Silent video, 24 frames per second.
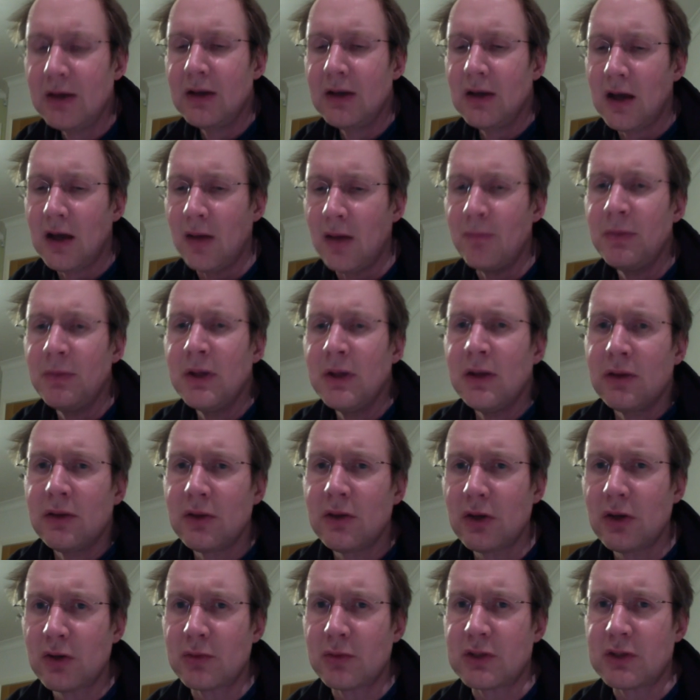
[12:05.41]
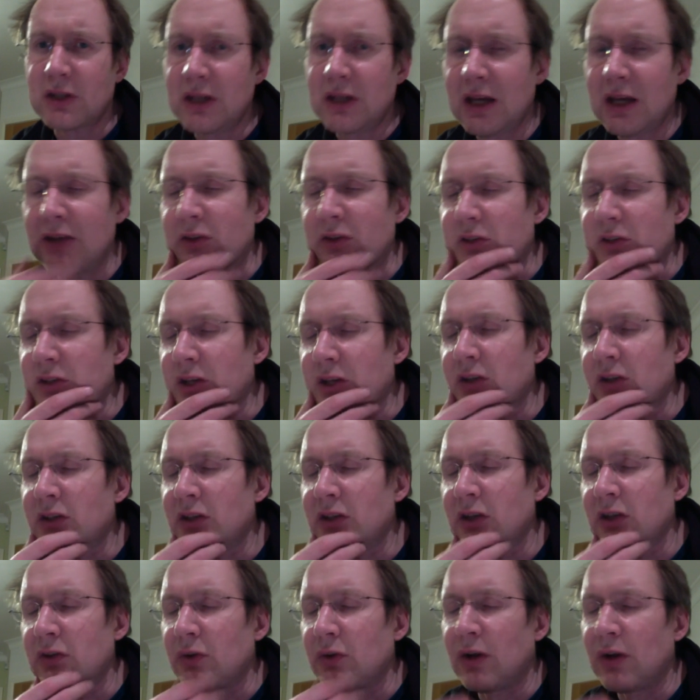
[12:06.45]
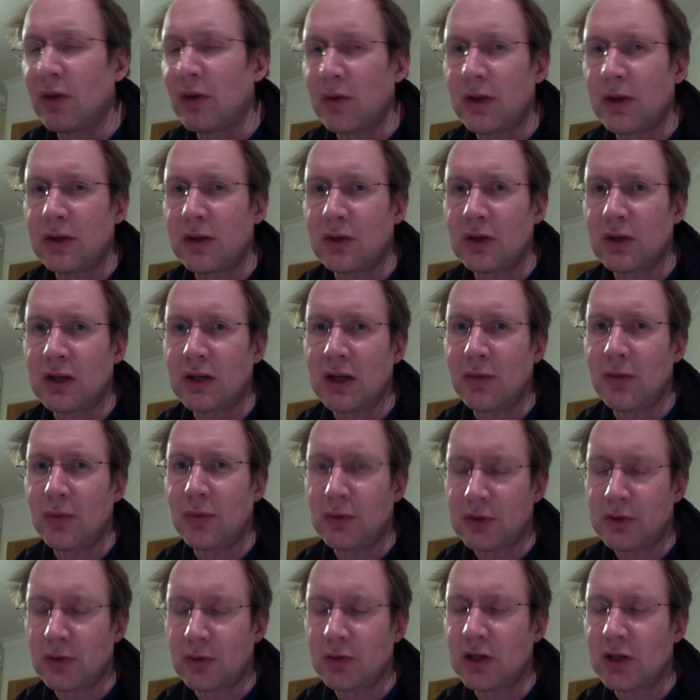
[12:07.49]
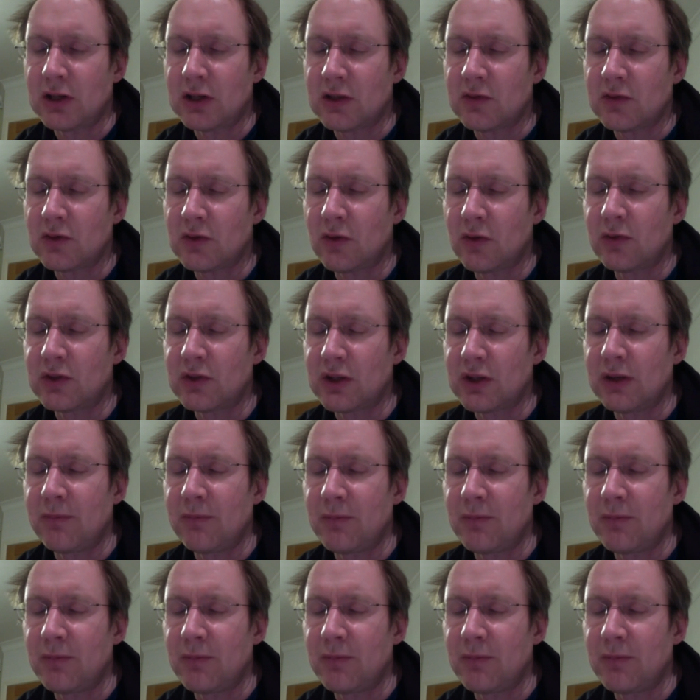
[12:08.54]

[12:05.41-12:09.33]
The arguments against tend to centre around the key policy objectives. So obviously,